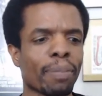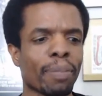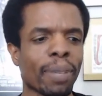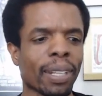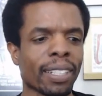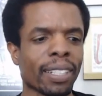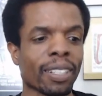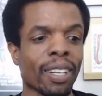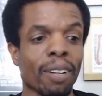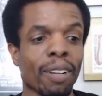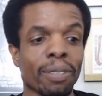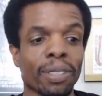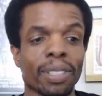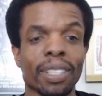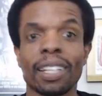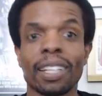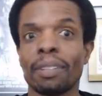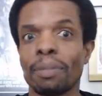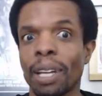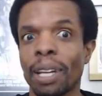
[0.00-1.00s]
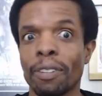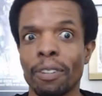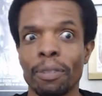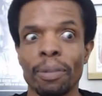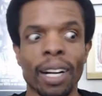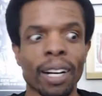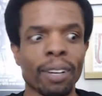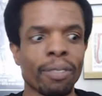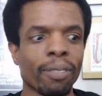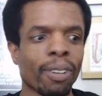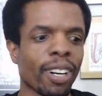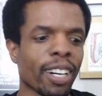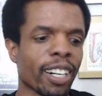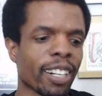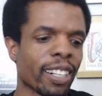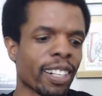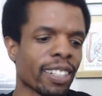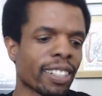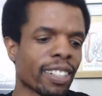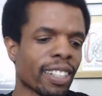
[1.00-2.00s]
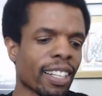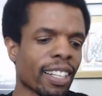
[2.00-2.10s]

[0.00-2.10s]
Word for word: Because all of a sudden everybody wanted it.